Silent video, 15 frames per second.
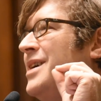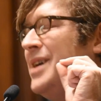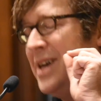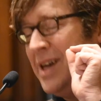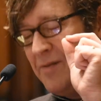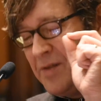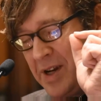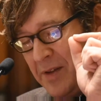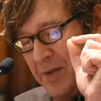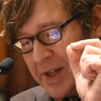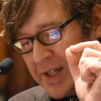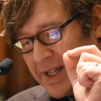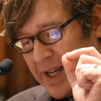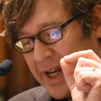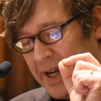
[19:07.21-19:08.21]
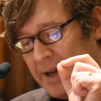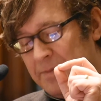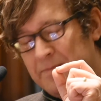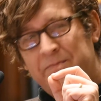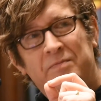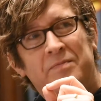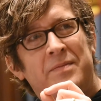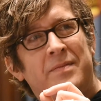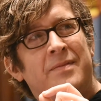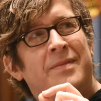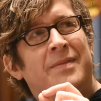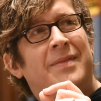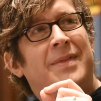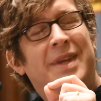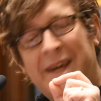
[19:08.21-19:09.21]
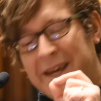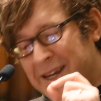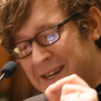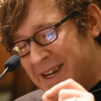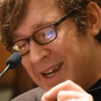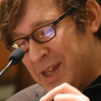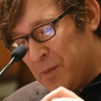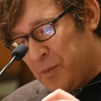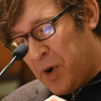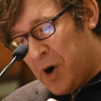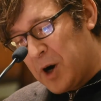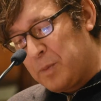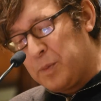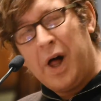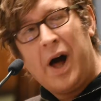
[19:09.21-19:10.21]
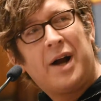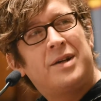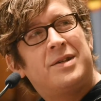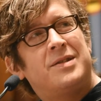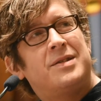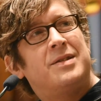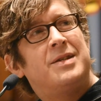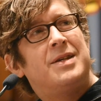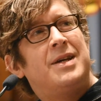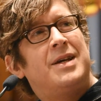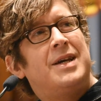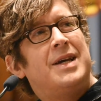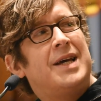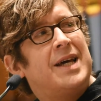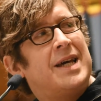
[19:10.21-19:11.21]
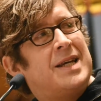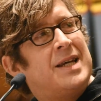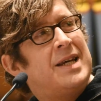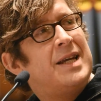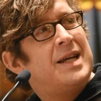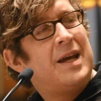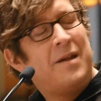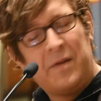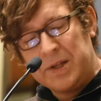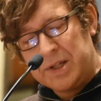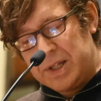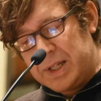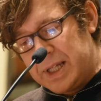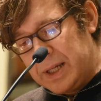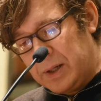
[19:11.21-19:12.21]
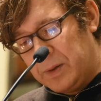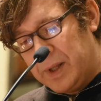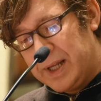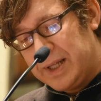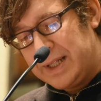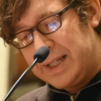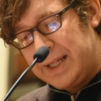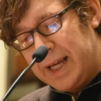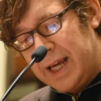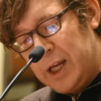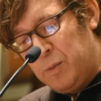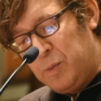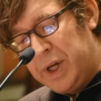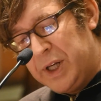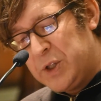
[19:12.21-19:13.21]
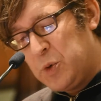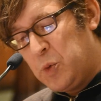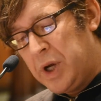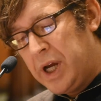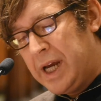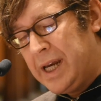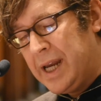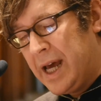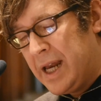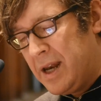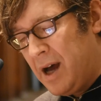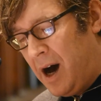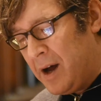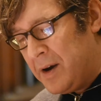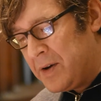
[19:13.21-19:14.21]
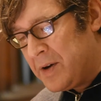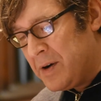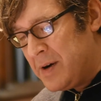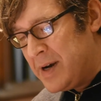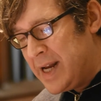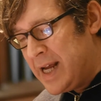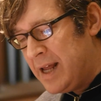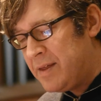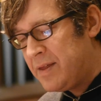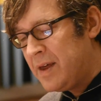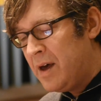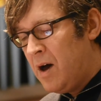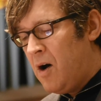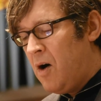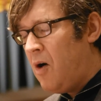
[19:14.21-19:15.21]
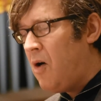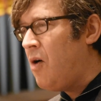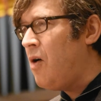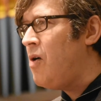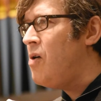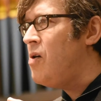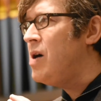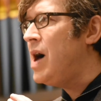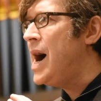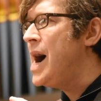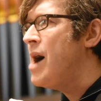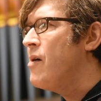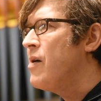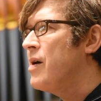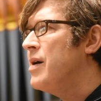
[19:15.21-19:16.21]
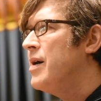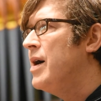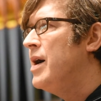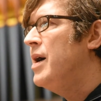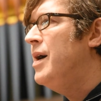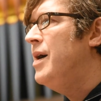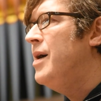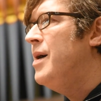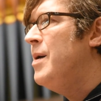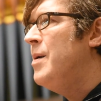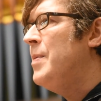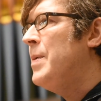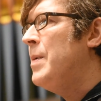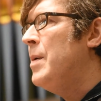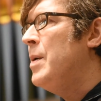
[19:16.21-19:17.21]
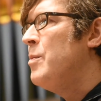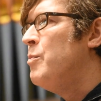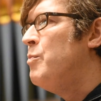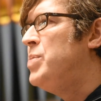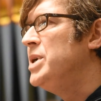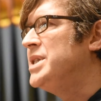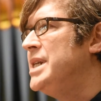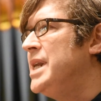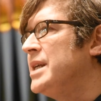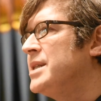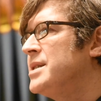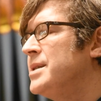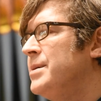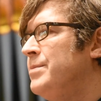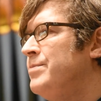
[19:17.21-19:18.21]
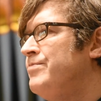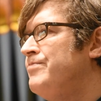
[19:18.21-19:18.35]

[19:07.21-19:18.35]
even in the city, hidden in the park blocks, hidden in the stillness in between and underneath all our busyness.